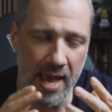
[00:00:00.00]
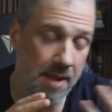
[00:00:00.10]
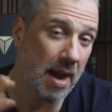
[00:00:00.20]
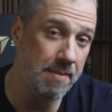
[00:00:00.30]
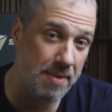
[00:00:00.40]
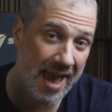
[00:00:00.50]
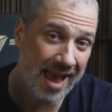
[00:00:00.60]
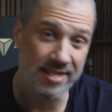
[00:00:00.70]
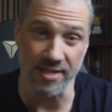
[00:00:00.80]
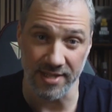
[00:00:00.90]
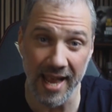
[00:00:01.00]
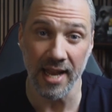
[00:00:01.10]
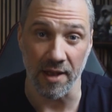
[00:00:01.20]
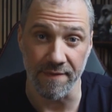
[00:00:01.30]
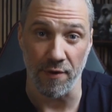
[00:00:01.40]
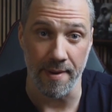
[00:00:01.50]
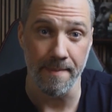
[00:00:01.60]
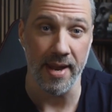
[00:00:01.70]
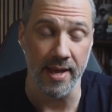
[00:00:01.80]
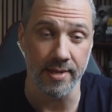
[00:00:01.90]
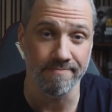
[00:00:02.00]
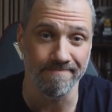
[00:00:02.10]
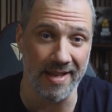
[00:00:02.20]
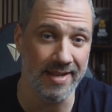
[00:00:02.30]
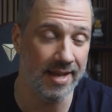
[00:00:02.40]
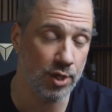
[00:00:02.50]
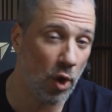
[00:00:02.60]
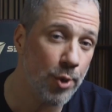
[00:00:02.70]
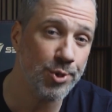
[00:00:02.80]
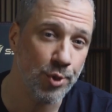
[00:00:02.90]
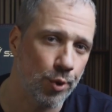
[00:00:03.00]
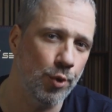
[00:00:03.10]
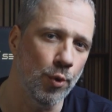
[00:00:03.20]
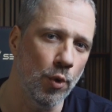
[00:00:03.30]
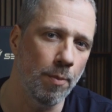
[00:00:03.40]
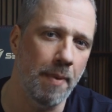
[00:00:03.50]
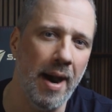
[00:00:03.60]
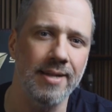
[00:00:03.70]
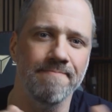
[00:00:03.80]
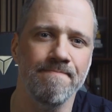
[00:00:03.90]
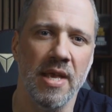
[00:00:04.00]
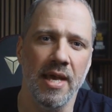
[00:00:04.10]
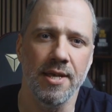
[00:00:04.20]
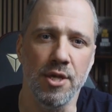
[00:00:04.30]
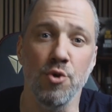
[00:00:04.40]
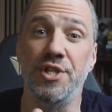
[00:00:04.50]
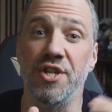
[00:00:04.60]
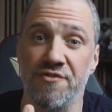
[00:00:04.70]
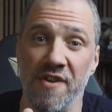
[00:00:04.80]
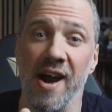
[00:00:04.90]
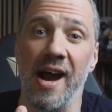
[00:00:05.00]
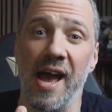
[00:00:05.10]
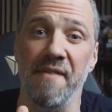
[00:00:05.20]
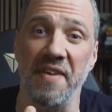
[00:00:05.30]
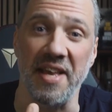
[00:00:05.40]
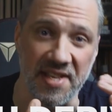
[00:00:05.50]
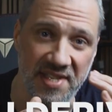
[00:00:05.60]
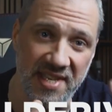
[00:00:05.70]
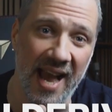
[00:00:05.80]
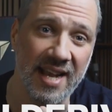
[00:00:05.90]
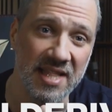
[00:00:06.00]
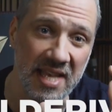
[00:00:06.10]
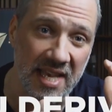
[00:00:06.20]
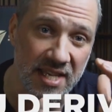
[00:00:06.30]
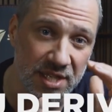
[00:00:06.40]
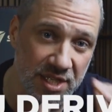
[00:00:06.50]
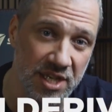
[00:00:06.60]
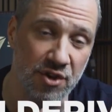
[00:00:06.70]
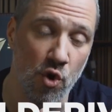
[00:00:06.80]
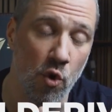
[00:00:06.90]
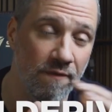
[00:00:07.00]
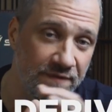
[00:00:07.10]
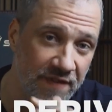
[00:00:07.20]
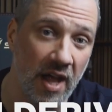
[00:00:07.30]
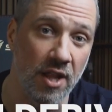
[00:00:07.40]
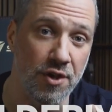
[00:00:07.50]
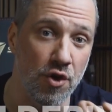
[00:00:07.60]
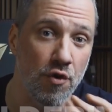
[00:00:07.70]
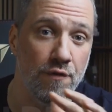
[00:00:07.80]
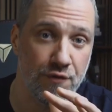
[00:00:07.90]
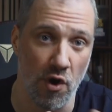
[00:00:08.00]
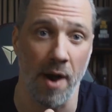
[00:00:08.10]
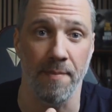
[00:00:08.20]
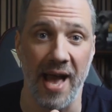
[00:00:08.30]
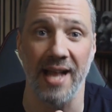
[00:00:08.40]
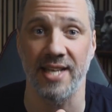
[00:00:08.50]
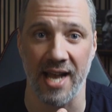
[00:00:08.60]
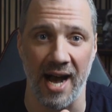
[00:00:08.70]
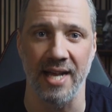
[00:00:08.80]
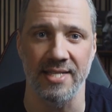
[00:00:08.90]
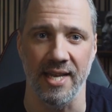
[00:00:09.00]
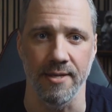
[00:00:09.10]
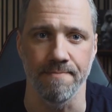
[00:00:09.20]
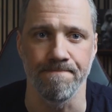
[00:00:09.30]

it might be entertaining for a minute, and that's also cool, but you derive exactly zero value from that content.